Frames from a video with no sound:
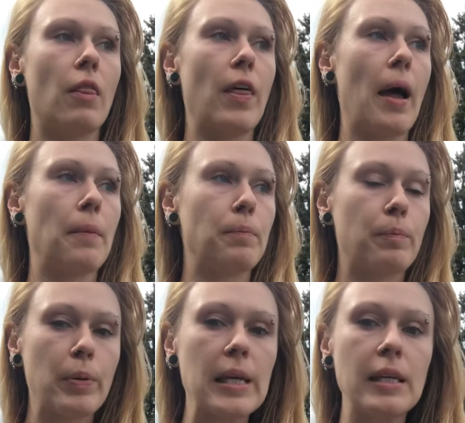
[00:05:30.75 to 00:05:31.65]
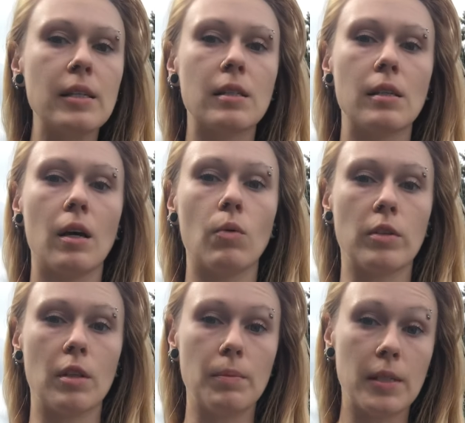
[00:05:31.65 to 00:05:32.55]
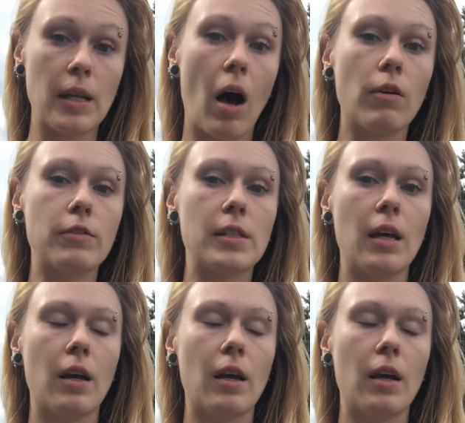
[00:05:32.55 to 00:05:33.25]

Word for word: that peace with themselves